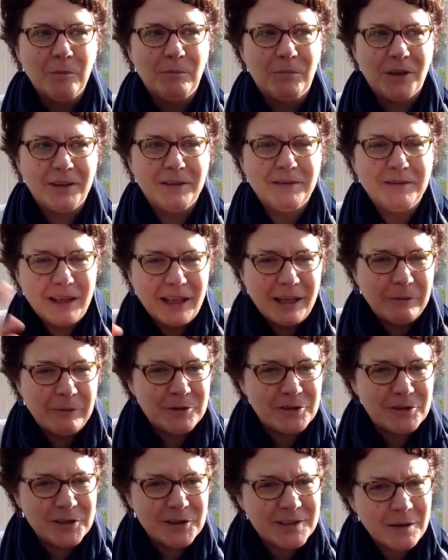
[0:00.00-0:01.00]
But it
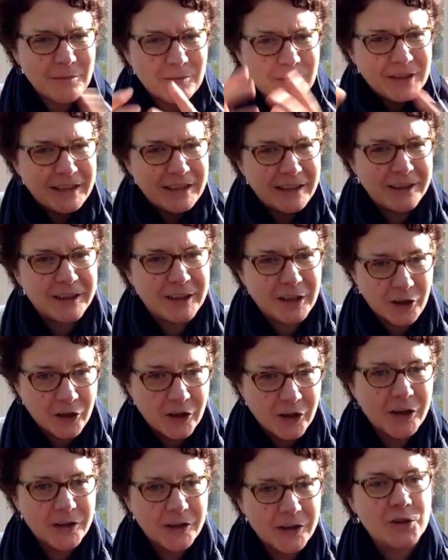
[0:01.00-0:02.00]
was just something that
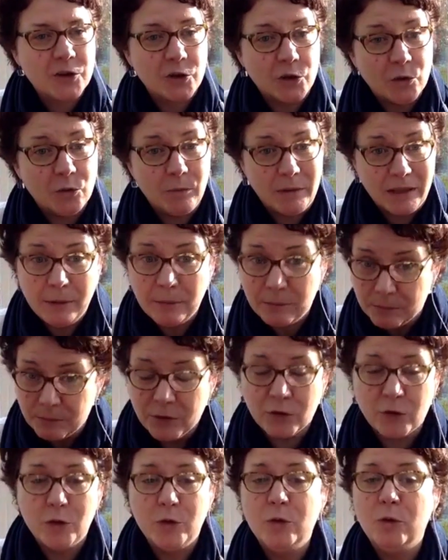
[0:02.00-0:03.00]
occurred to me
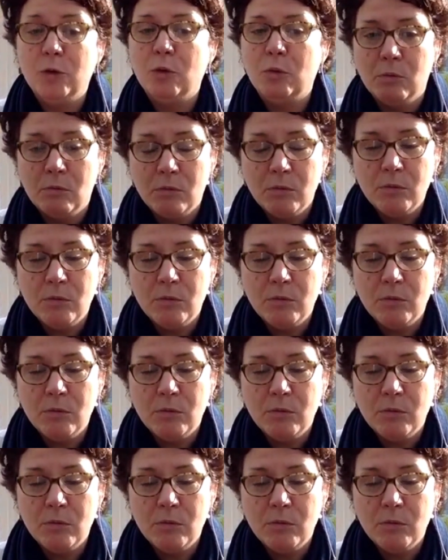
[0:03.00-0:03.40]
through,